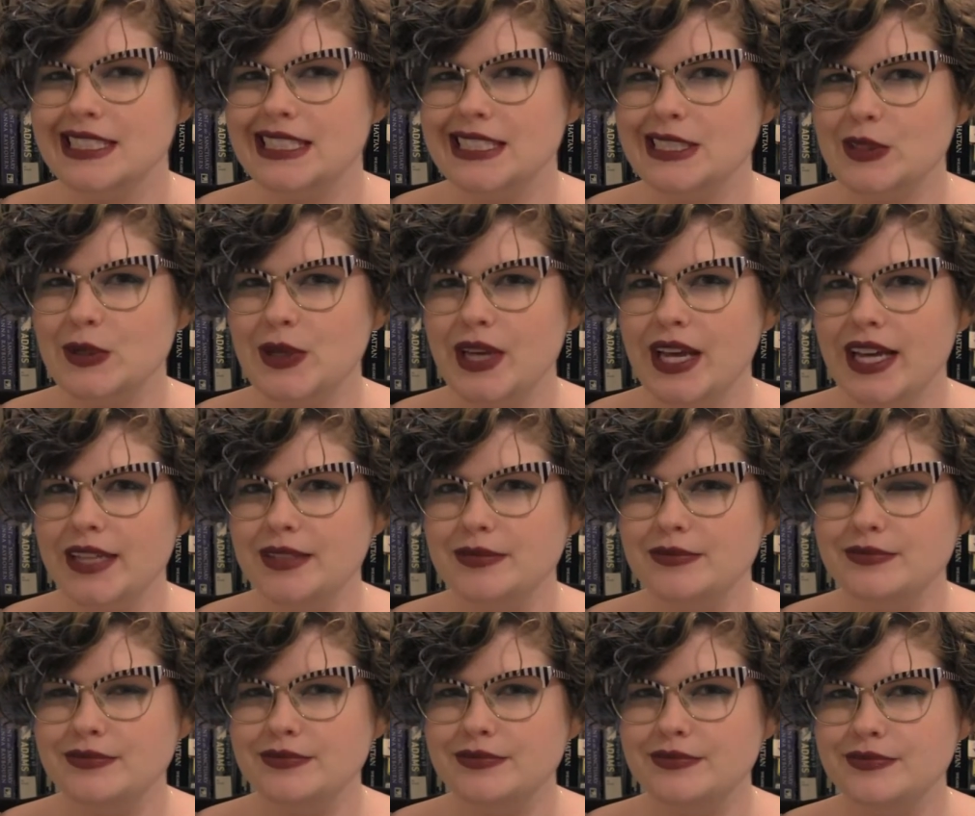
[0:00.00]
So yeah,
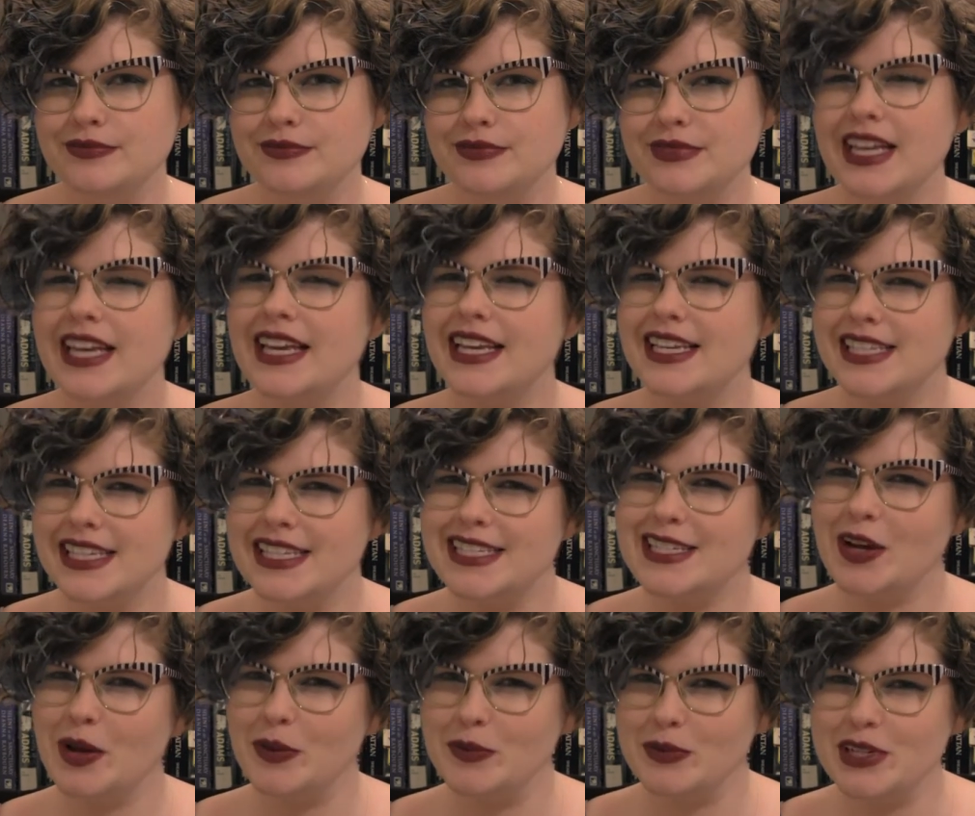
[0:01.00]
I guess that's
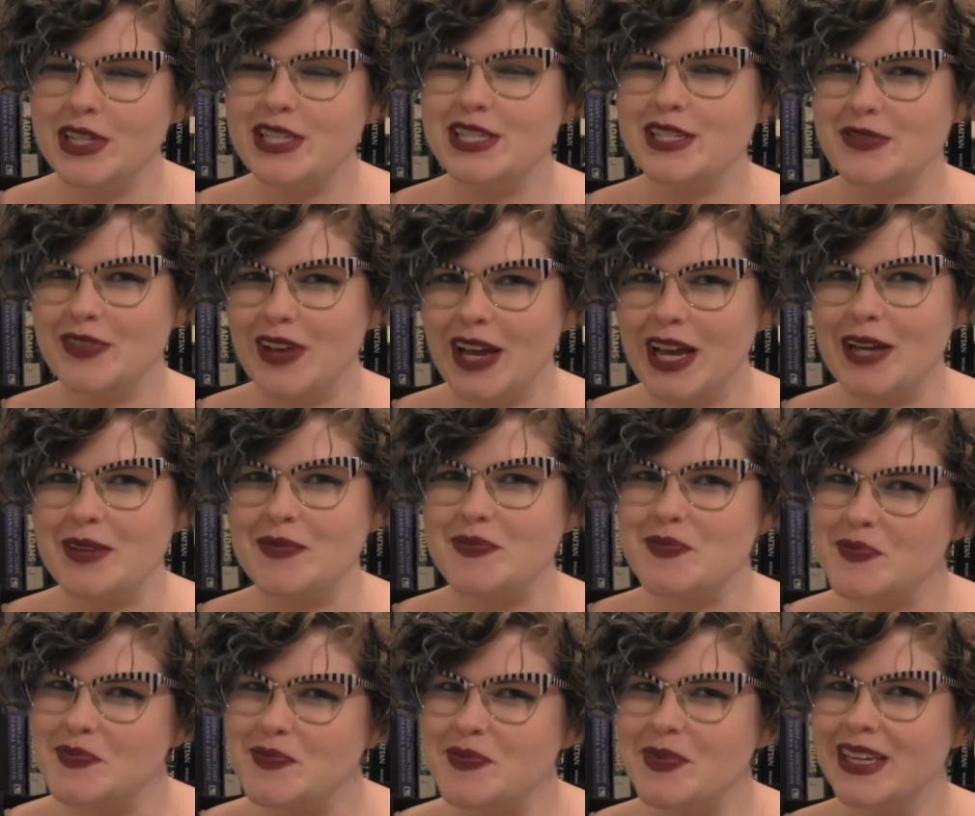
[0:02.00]
how I'm justifying
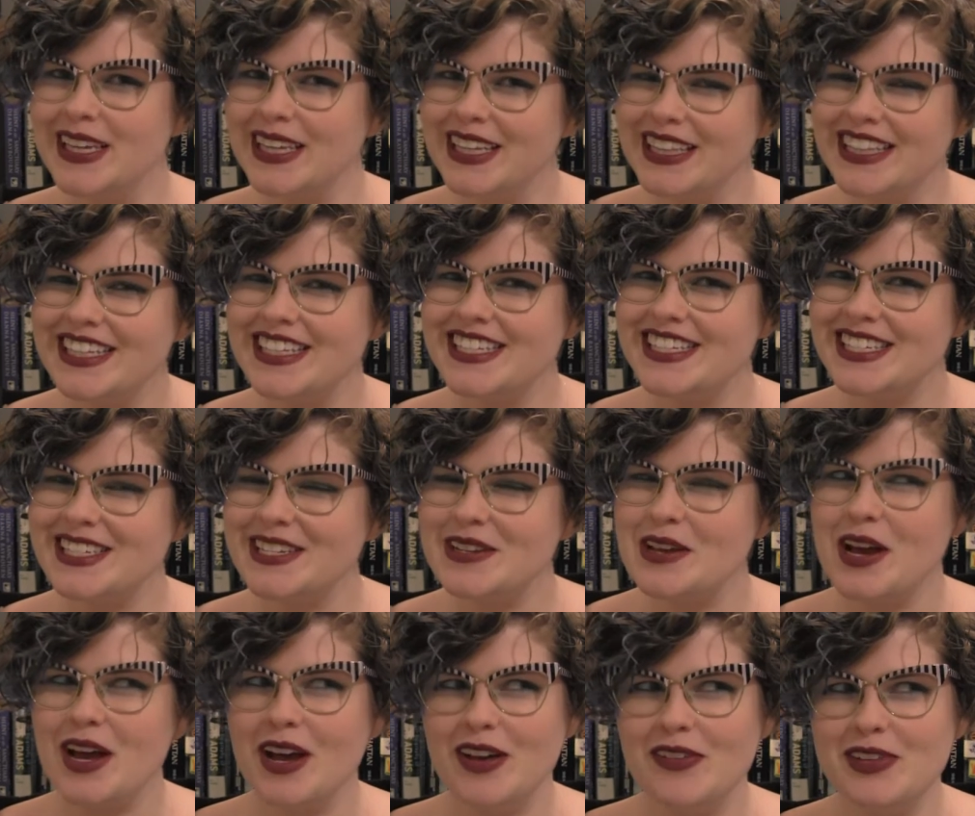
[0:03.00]
making this
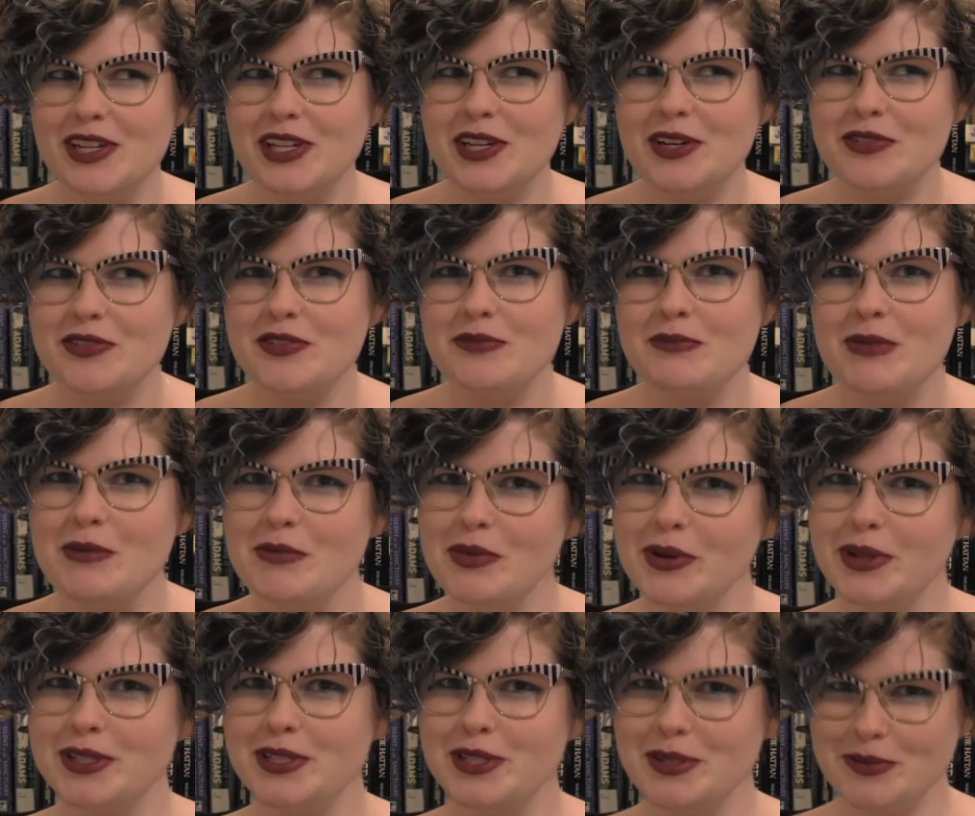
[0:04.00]
a video from my
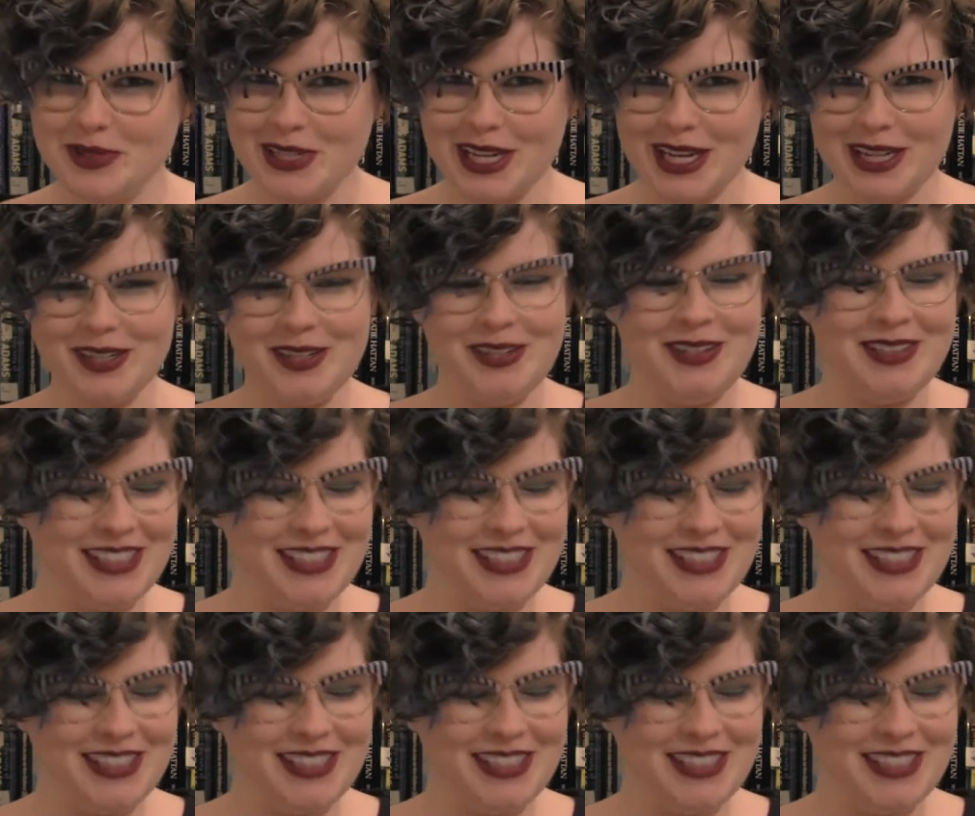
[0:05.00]
booktube channel.